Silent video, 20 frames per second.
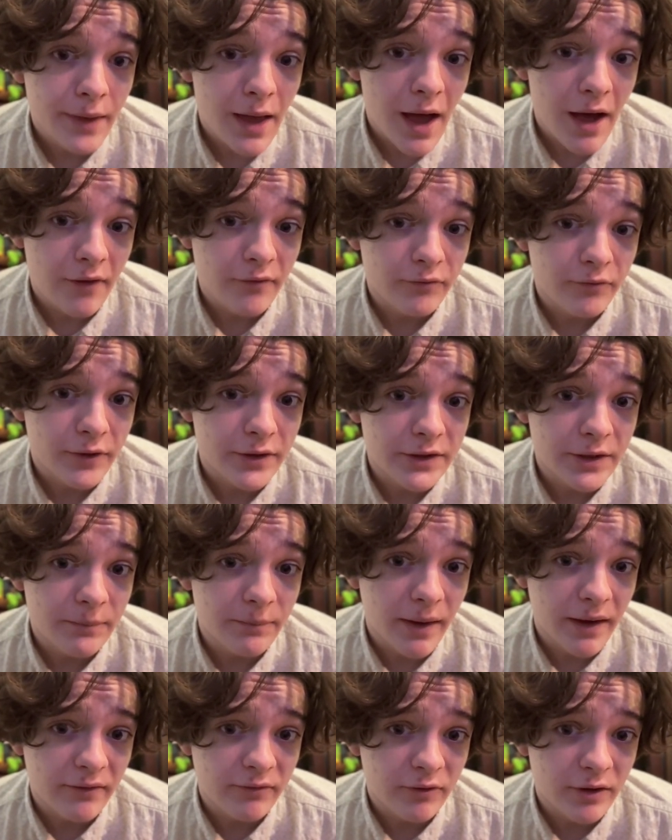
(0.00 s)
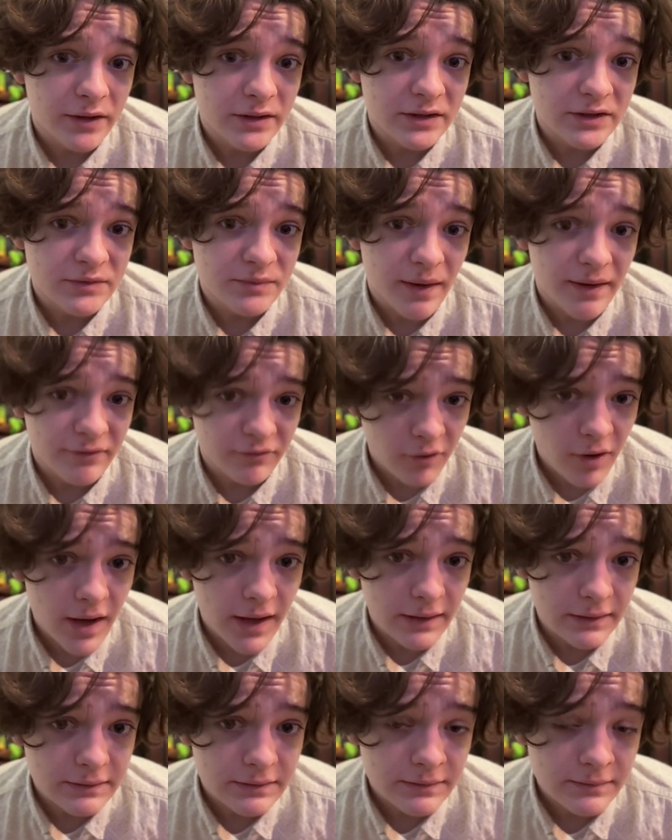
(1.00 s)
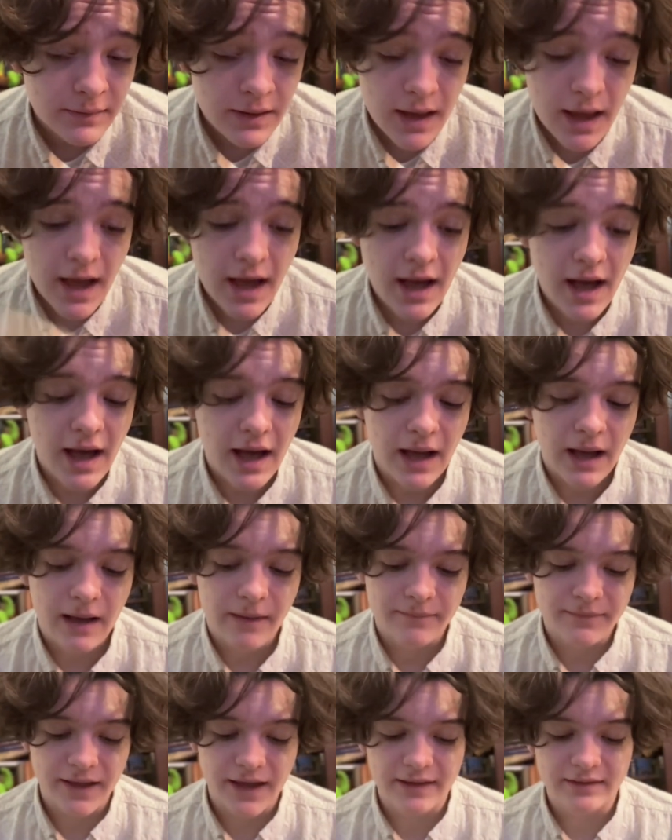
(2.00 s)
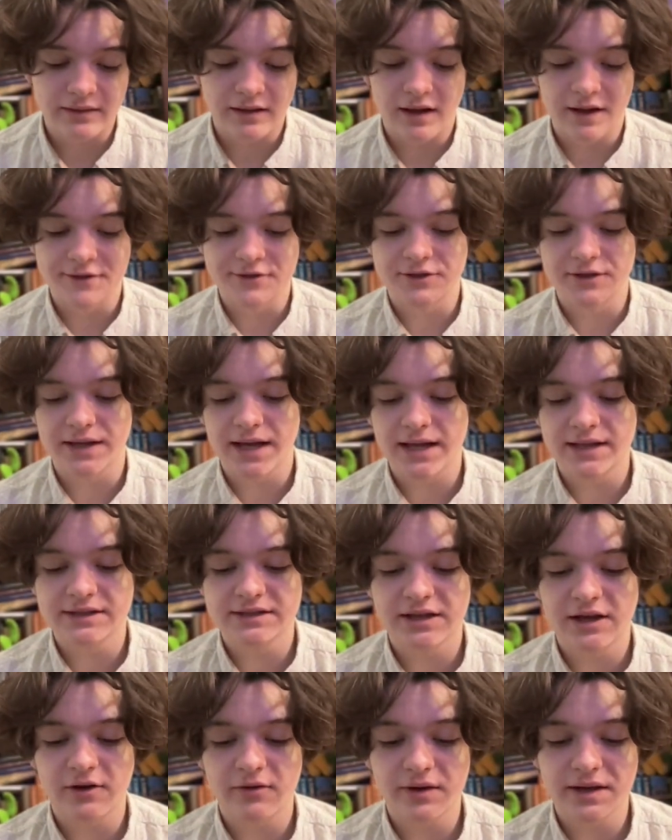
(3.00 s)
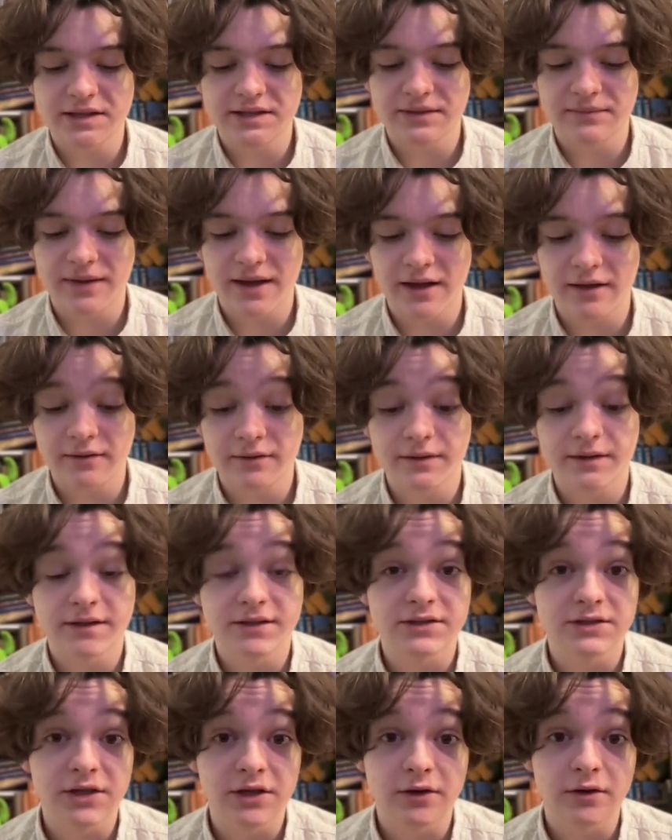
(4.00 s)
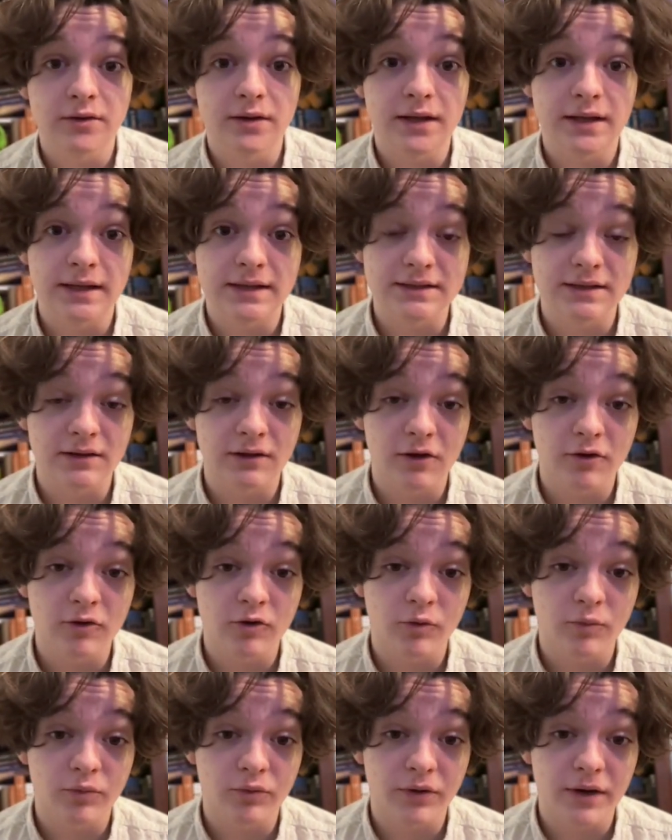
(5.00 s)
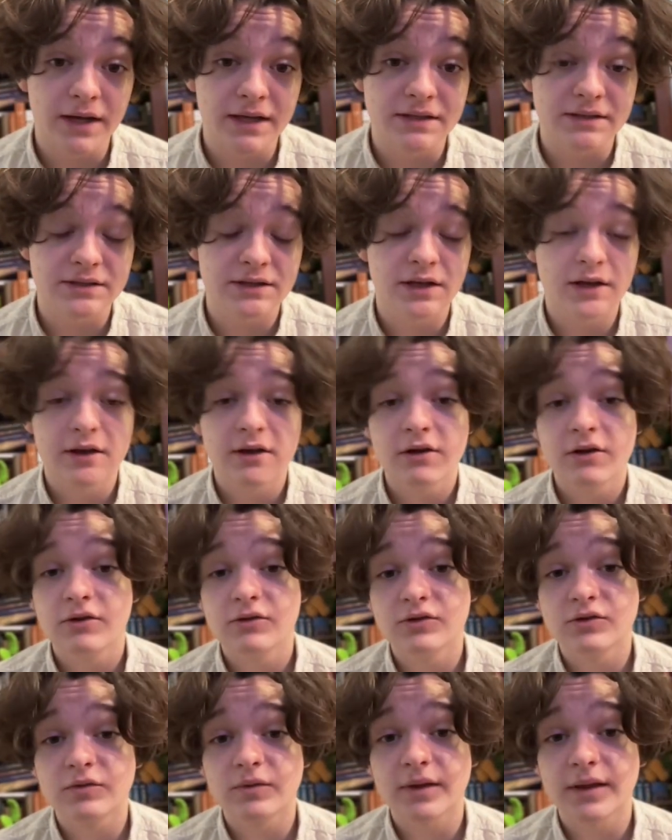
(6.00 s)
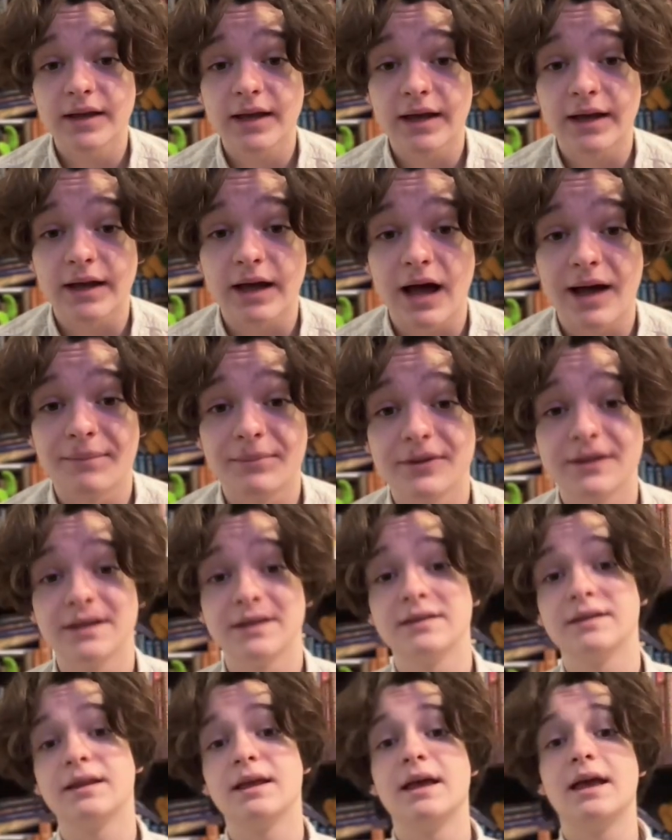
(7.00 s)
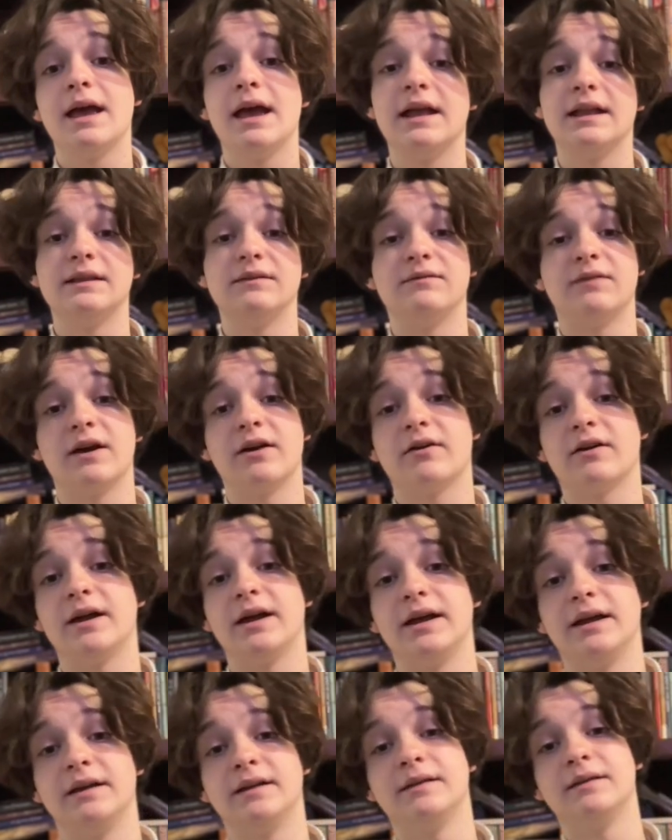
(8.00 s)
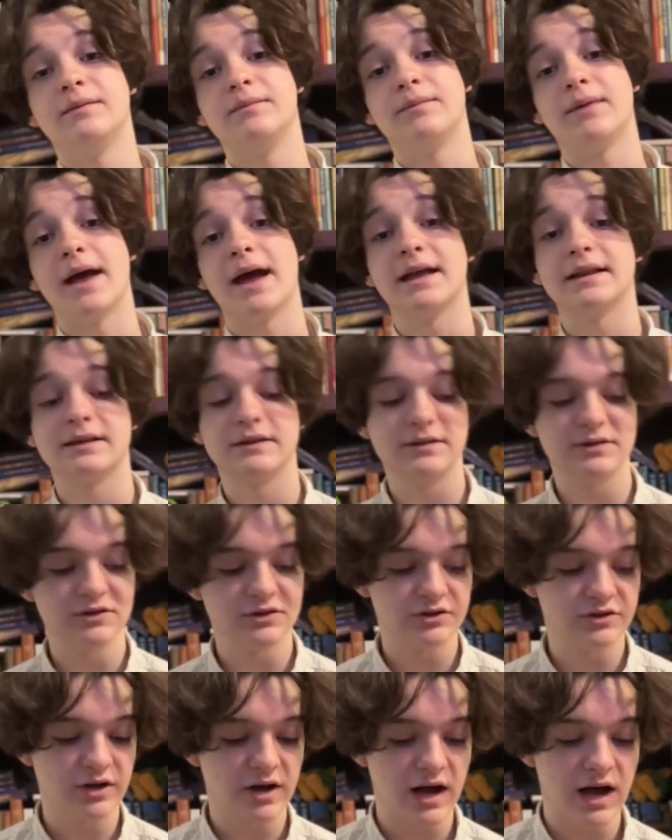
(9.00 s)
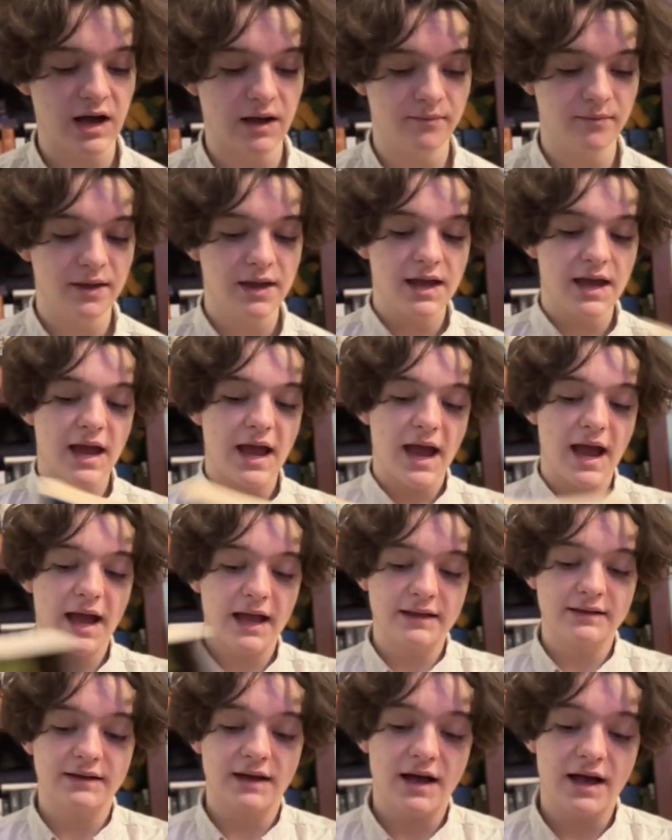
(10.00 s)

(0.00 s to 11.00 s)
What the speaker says: a friend of my friend is my friend. That logic. And so it's about this dude, and he's a local priest who's really incompetent and very bad at his job. And